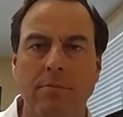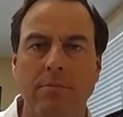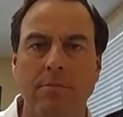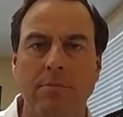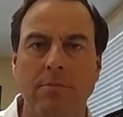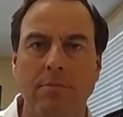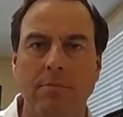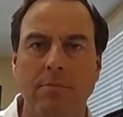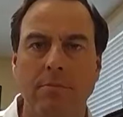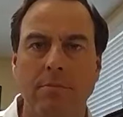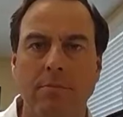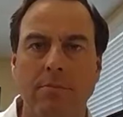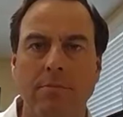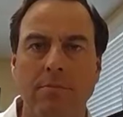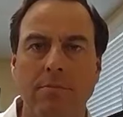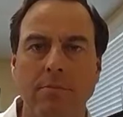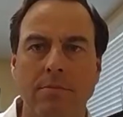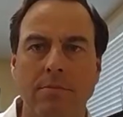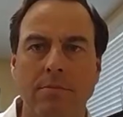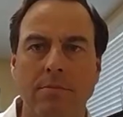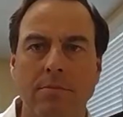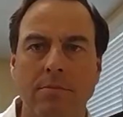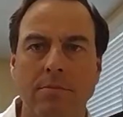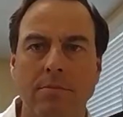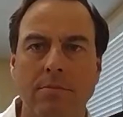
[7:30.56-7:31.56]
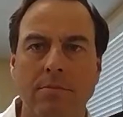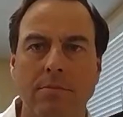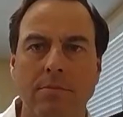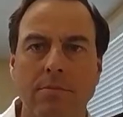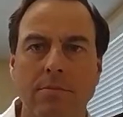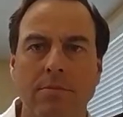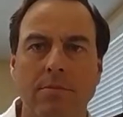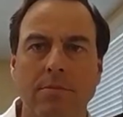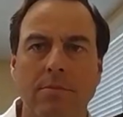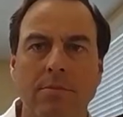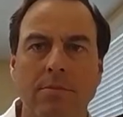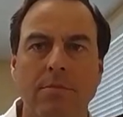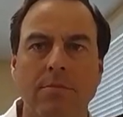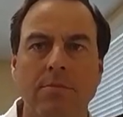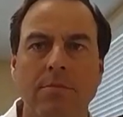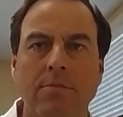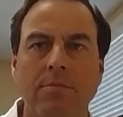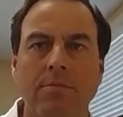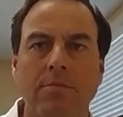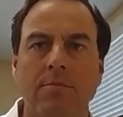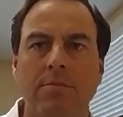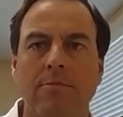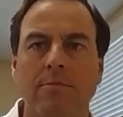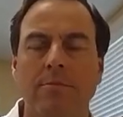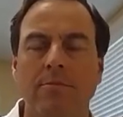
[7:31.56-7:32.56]

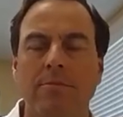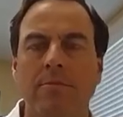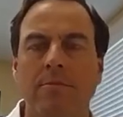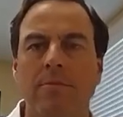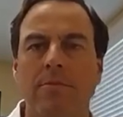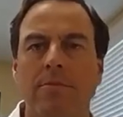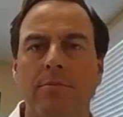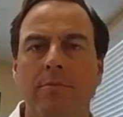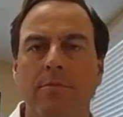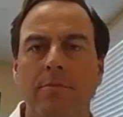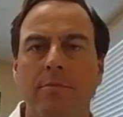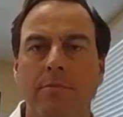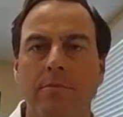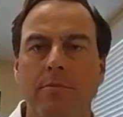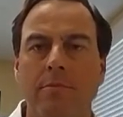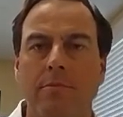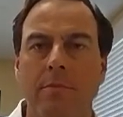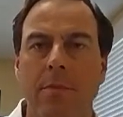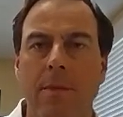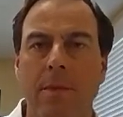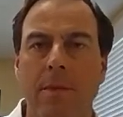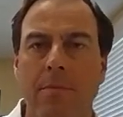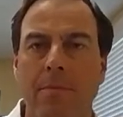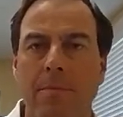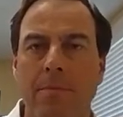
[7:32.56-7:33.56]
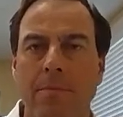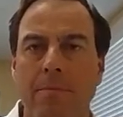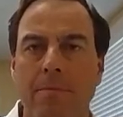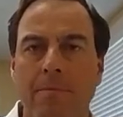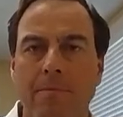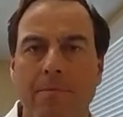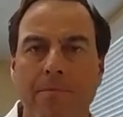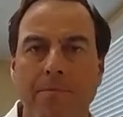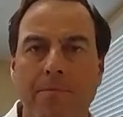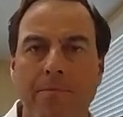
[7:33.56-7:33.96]
(not speaking)